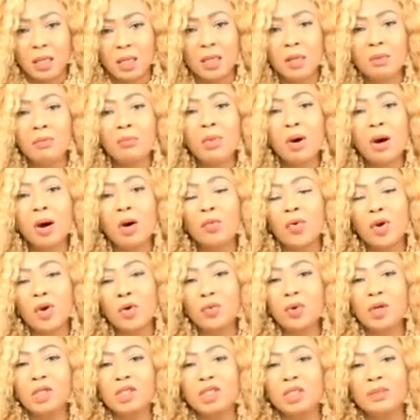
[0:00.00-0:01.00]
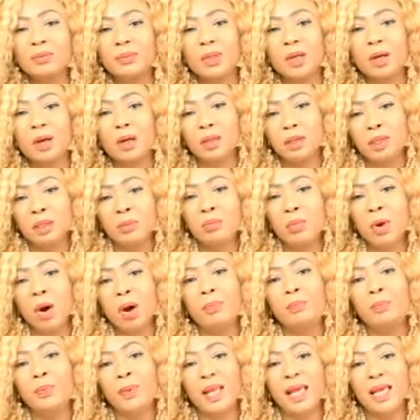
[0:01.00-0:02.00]
The more we worship God, the
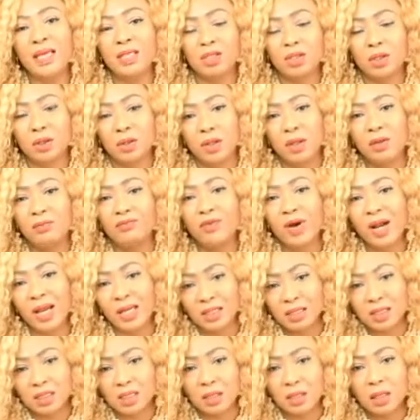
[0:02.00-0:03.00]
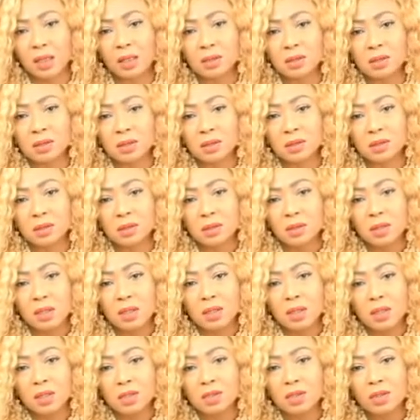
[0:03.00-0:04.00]
more pleasure he finds in us.
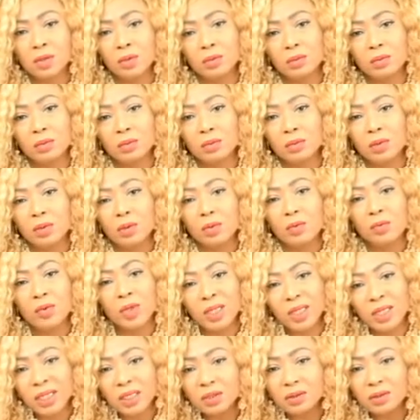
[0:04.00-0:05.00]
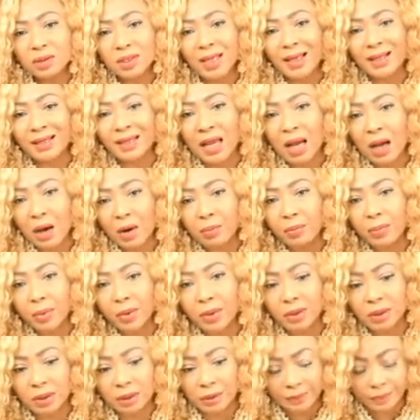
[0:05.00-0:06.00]
So we need to take that on
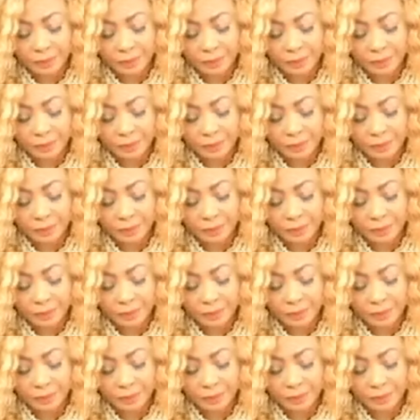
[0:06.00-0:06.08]
board.